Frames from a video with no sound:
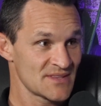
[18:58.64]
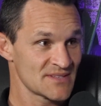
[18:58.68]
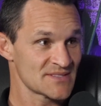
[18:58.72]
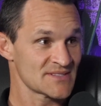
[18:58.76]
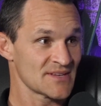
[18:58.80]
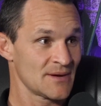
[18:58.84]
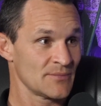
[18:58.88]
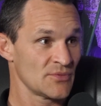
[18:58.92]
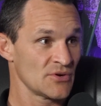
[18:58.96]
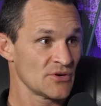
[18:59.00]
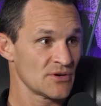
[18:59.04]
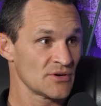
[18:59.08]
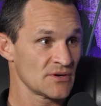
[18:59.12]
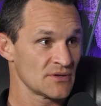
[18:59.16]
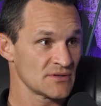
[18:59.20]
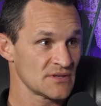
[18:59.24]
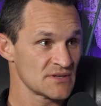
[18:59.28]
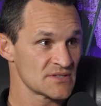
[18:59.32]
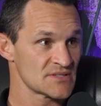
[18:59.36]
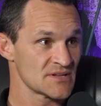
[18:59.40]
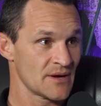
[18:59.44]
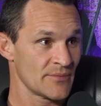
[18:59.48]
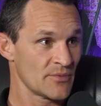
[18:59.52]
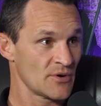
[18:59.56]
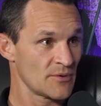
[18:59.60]
The
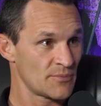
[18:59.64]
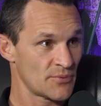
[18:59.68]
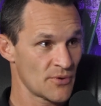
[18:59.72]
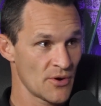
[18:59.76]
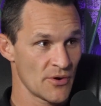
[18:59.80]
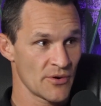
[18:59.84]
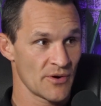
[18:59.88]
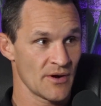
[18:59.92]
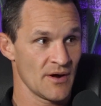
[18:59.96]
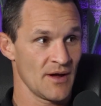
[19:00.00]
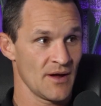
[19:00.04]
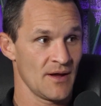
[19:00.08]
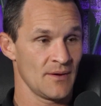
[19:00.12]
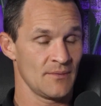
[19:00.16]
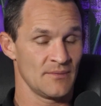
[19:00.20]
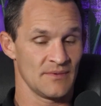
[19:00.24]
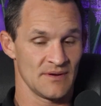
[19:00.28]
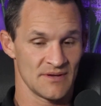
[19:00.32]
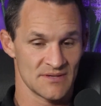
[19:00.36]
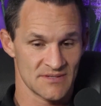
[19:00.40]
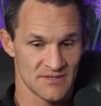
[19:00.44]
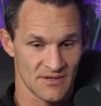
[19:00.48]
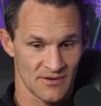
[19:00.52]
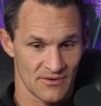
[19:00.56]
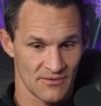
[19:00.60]
summer program
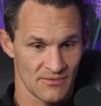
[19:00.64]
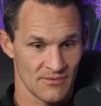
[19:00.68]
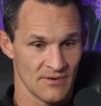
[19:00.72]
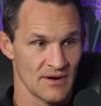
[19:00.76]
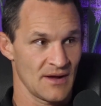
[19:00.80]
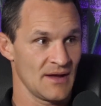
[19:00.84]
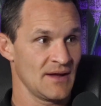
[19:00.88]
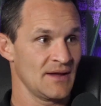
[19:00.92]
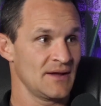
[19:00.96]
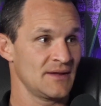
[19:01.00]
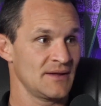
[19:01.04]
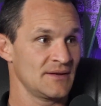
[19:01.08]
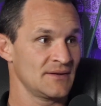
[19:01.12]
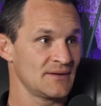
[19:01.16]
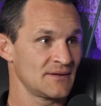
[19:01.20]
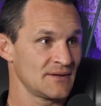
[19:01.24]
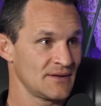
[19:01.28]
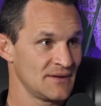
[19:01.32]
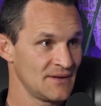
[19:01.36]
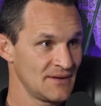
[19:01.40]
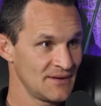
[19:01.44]
is a grind,